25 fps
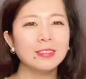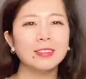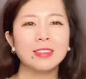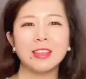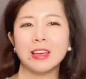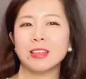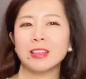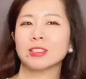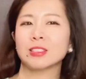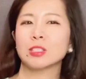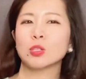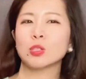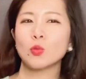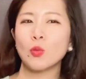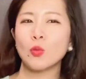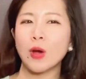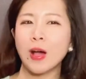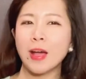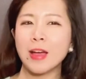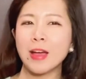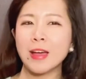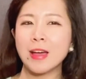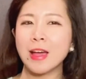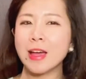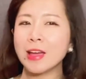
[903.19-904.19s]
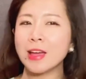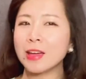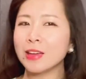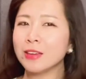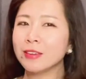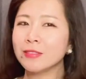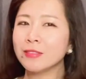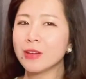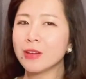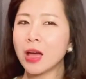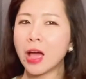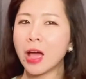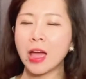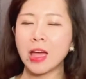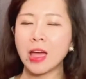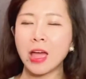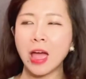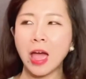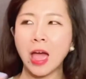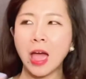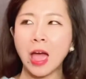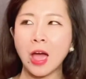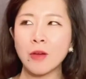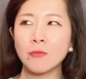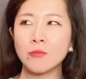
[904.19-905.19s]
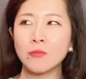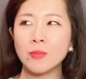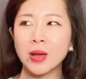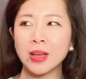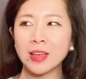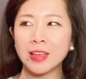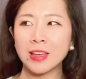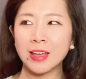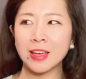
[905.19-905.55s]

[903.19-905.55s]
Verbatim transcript: That's why I I had my